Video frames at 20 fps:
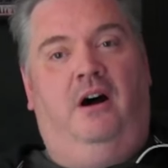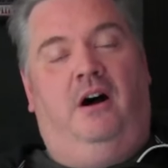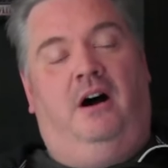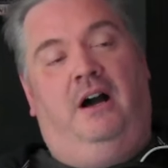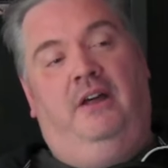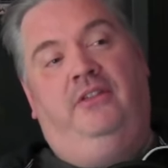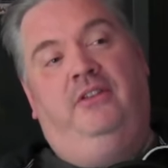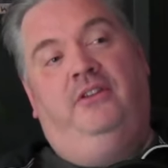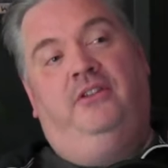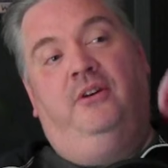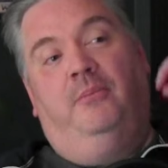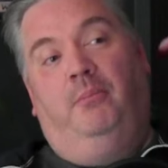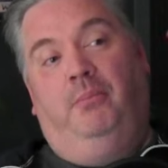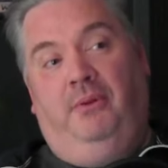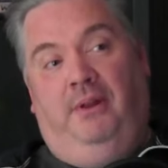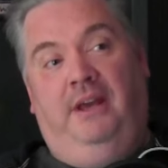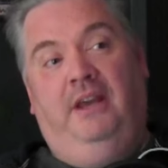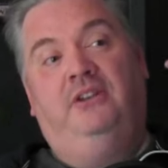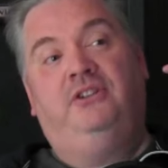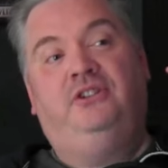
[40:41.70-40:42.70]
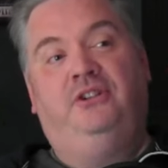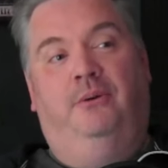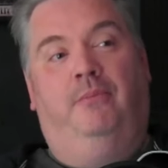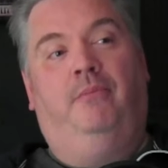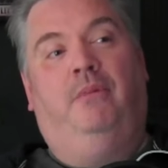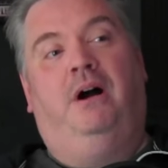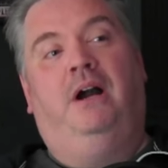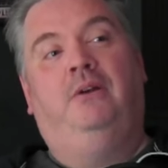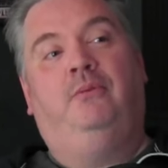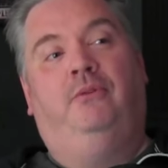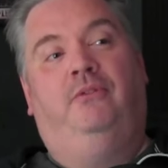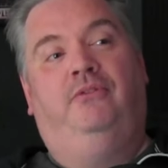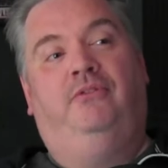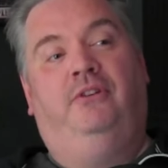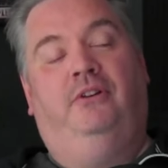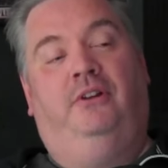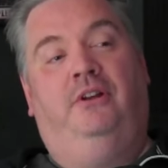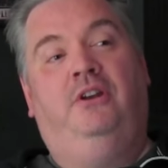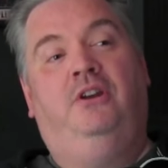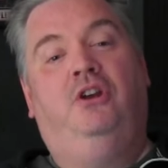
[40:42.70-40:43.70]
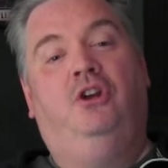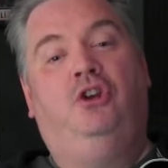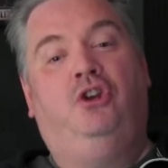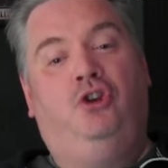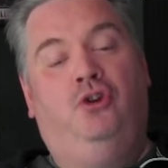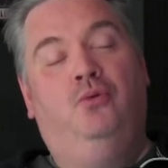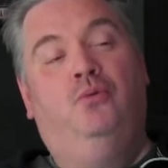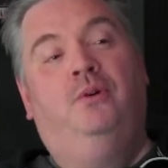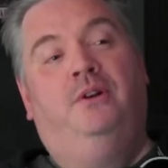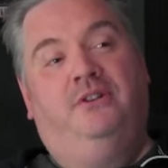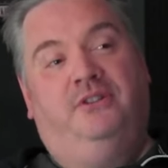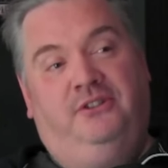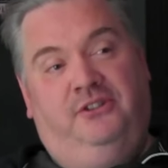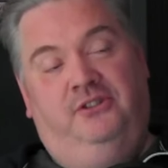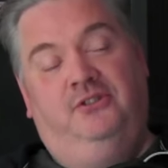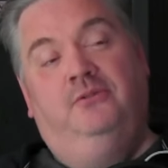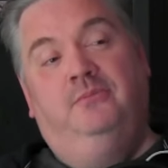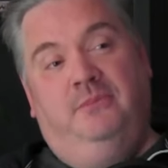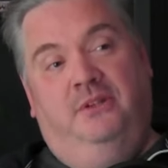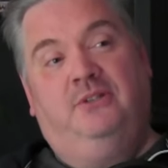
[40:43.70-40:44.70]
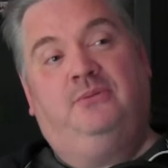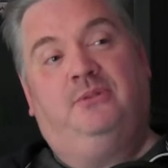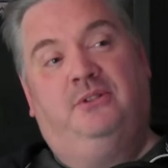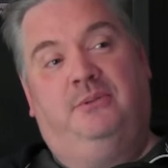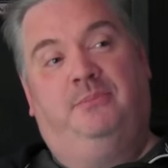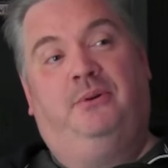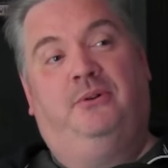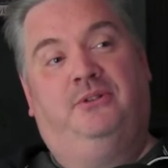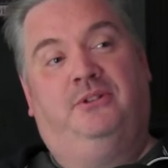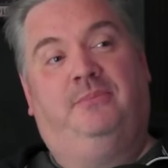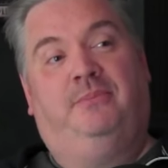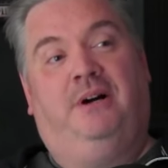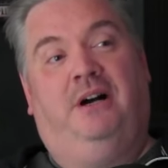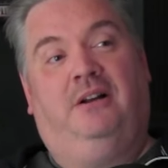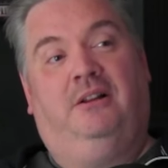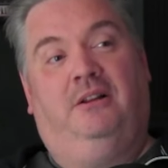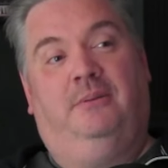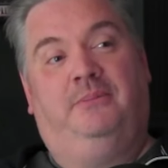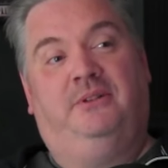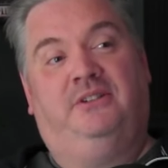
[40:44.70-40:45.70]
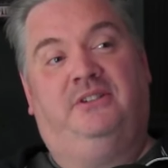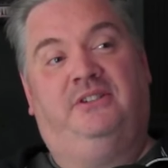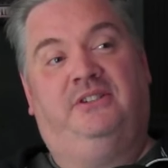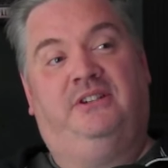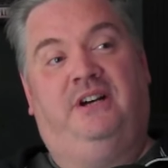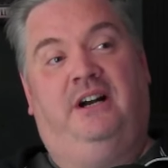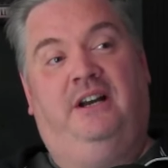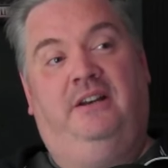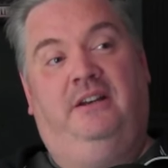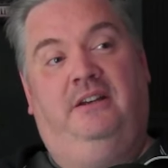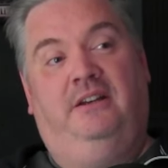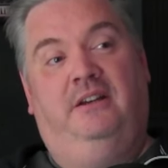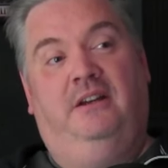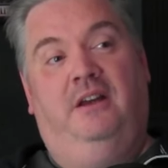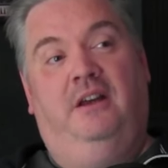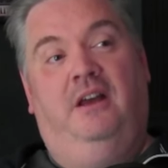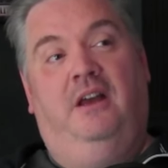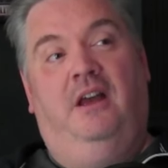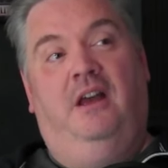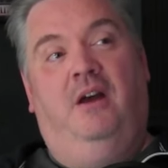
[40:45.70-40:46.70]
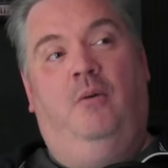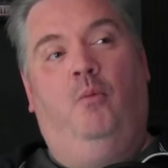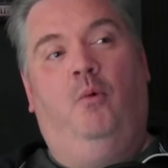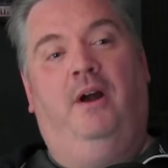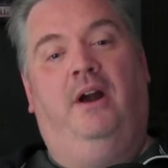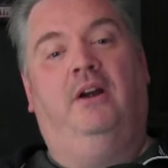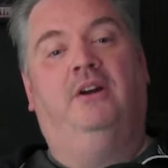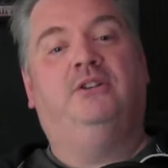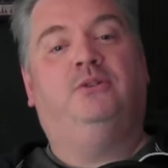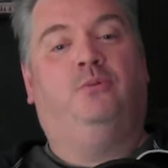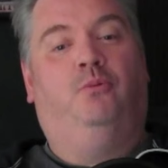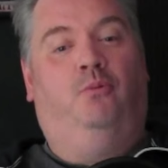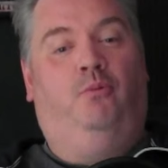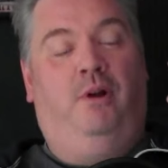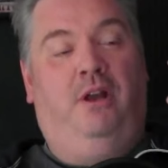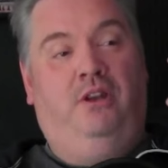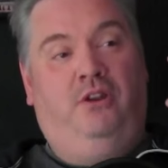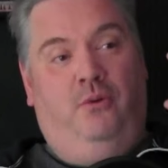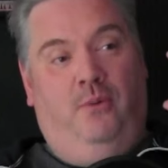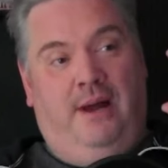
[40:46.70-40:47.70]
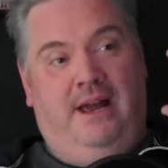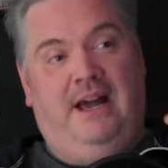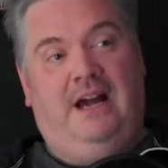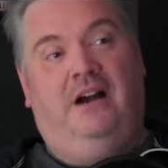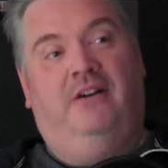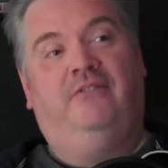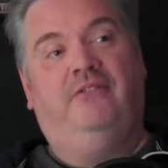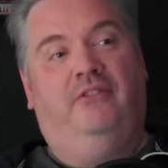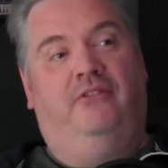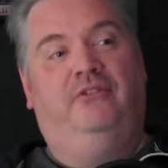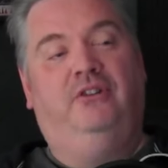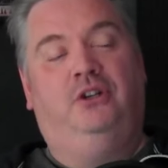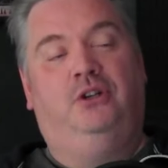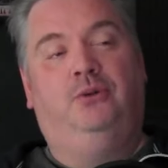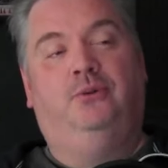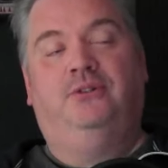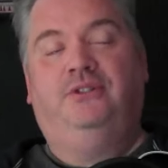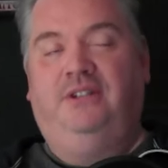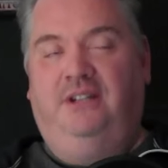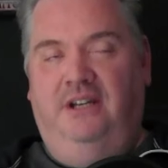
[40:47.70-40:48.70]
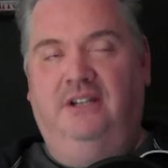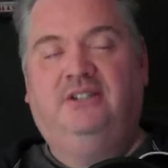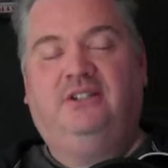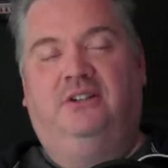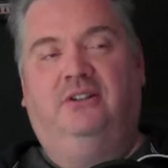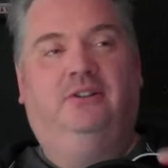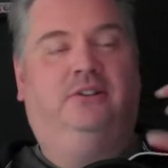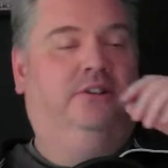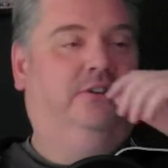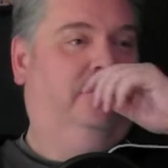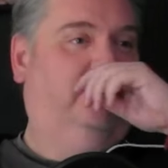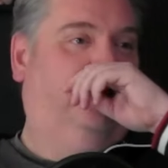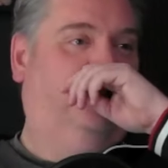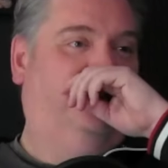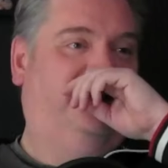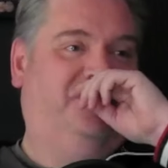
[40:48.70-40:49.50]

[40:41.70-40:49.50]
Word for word: I think the blanks your mind would fill in, you would assume this was a post apocalyptic society. Yeah. Whereas when you have the visuals, it's clearly a